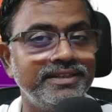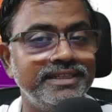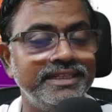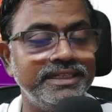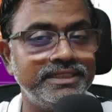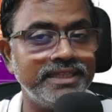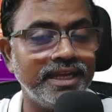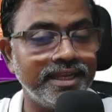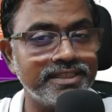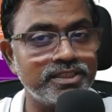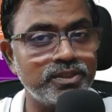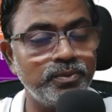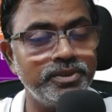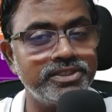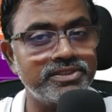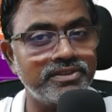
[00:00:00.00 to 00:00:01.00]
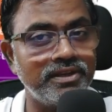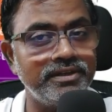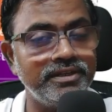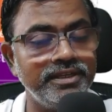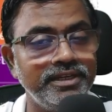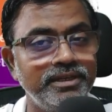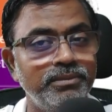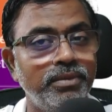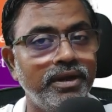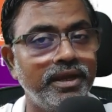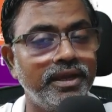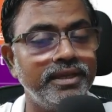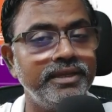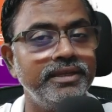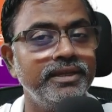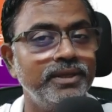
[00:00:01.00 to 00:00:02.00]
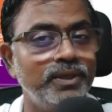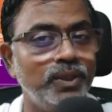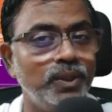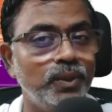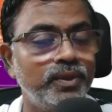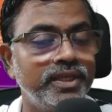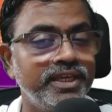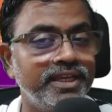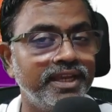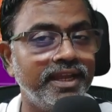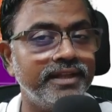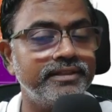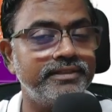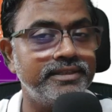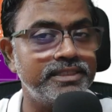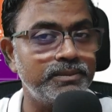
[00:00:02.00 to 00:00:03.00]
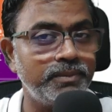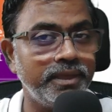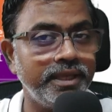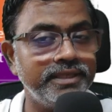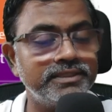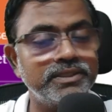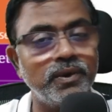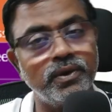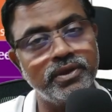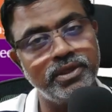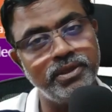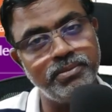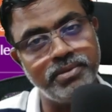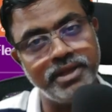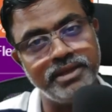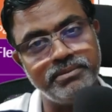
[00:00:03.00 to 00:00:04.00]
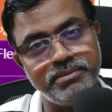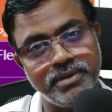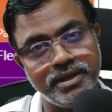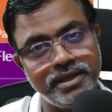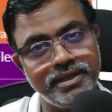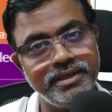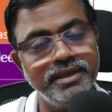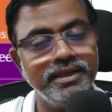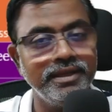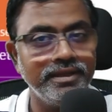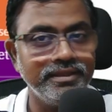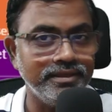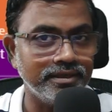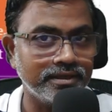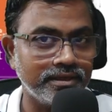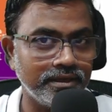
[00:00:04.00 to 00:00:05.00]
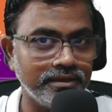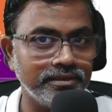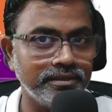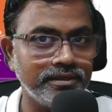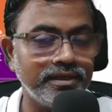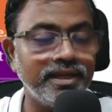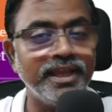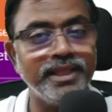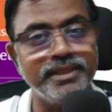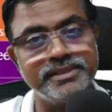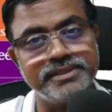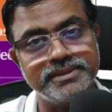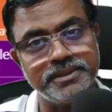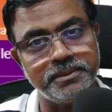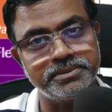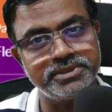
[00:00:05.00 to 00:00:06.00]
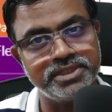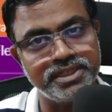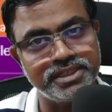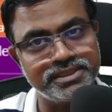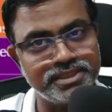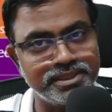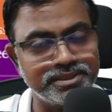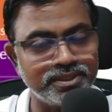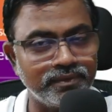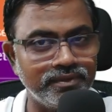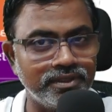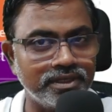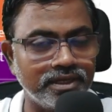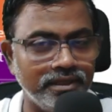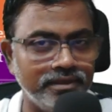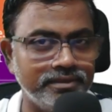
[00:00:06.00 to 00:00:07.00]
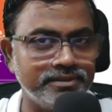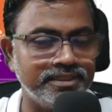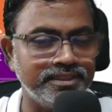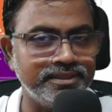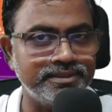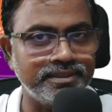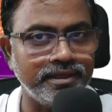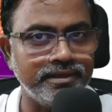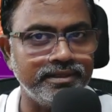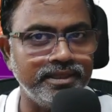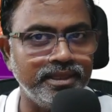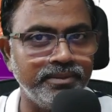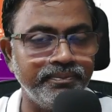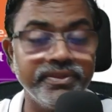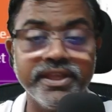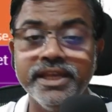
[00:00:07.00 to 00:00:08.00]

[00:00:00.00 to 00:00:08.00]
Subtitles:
It has to be studied by looking at the space occupied by the color and the subsections of the colors inside them.